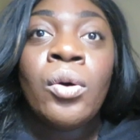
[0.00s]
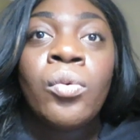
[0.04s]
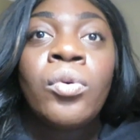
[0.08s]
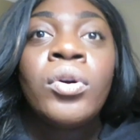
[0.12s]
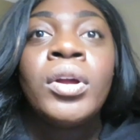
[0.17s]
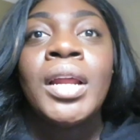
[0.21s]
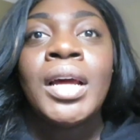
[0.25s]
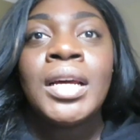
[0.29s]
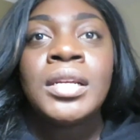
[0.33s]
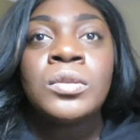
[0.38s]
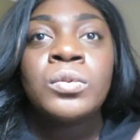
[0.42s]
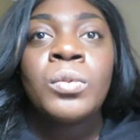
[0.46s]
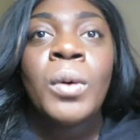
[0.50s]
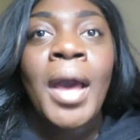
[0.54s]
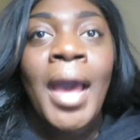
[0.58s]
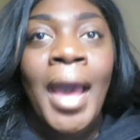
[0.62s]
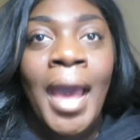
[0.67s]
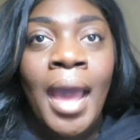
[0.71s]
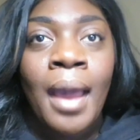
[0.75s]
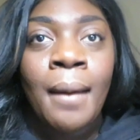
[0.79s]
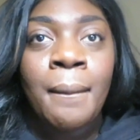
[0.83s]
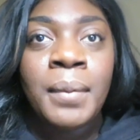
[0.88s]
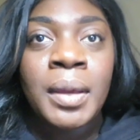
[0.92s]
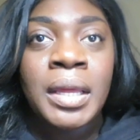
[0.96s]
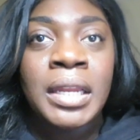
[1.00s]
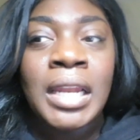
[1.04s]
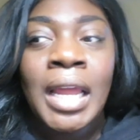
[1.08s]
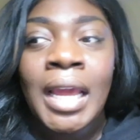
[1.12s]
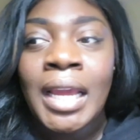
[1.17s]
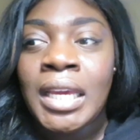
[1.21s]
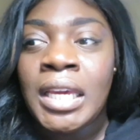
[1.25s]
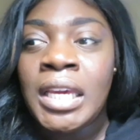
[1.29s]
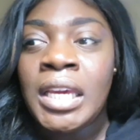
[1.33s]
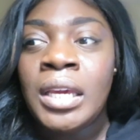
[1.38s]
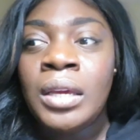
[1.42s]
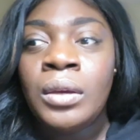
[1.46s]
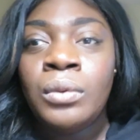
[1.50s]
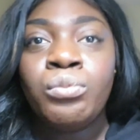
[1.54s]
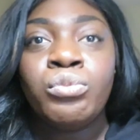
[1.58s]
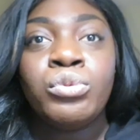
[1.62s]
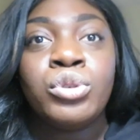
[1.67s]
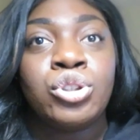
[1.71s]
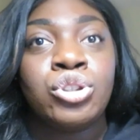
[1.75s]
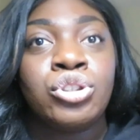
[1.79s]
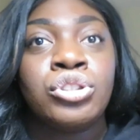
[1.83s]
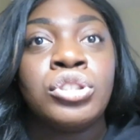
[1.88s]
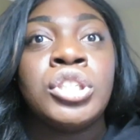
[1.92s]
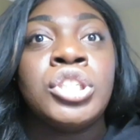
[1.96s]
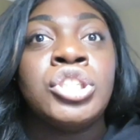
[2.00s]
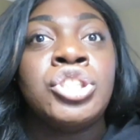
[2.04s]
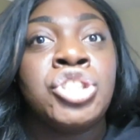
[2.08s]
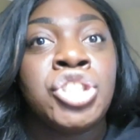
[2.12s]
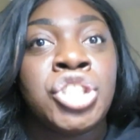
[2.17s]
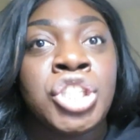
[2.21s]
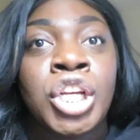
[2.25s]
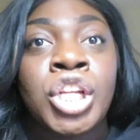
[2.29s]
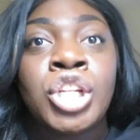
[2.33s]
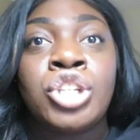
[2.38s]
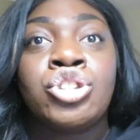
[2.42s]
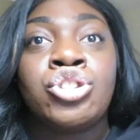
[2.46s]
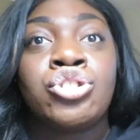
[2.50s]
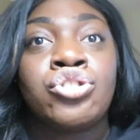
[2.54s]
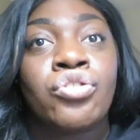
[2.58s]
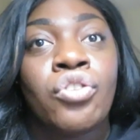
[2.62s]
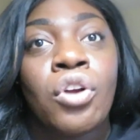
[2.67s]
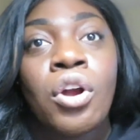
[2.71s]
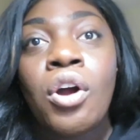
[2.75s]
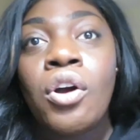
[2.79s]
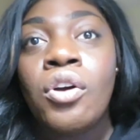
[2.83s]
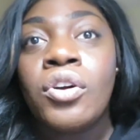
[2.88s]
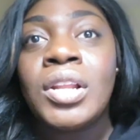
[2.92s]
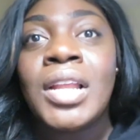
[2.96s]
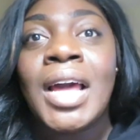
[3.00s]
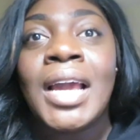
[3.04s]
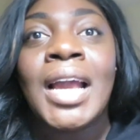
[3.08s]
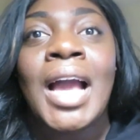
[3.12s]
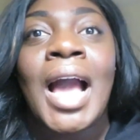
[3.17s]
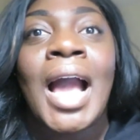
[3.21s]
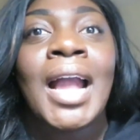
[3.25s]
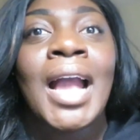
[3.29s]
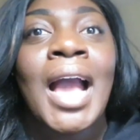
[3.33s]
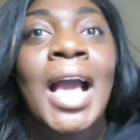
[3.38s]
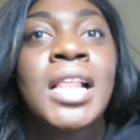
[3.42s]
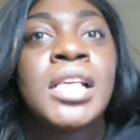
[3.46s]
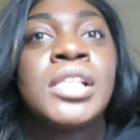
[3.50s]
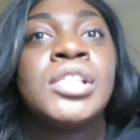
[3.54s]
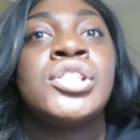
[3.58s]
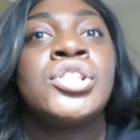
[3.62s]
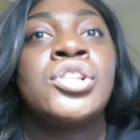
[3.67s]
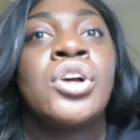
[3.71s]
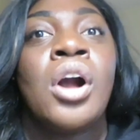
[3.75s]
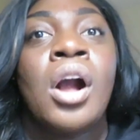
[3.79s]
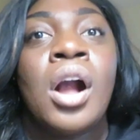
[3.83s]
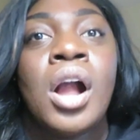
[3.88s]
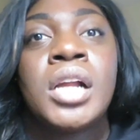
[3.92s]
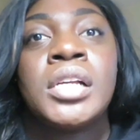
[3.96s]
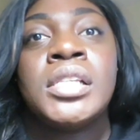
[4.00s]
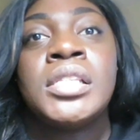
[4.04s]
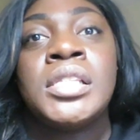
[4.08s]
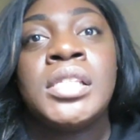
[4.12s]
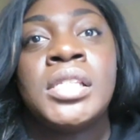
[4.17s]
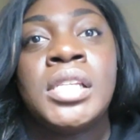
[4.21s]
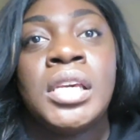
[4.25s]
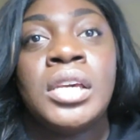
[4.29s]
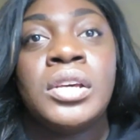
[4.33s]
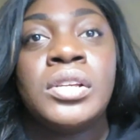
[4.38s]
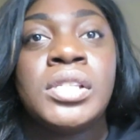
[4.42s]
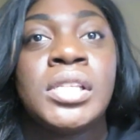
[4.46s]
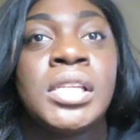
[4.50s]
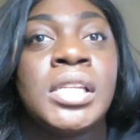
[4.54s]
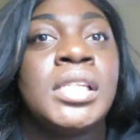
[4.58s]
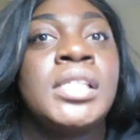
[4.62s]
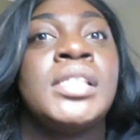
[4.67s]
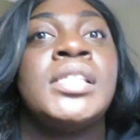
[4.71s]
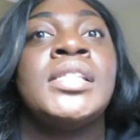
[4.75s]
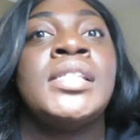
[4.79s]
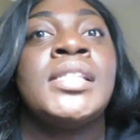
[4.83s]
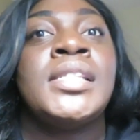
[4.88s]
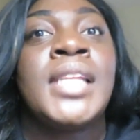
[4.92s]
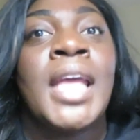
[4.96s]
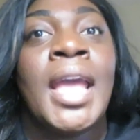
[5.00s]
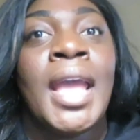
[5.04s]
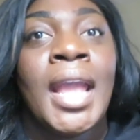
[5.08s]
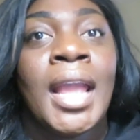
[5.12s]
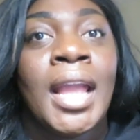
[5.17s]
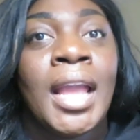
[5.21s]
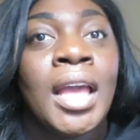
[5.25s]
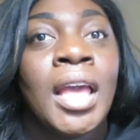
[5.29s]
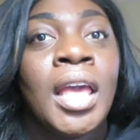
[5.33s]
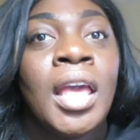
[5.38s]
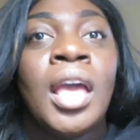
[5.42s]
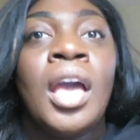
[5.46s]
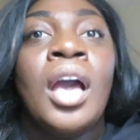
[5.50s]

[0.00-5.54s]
Well, that's what happened. Like, he was legit strong. Like, I got a scar still to this day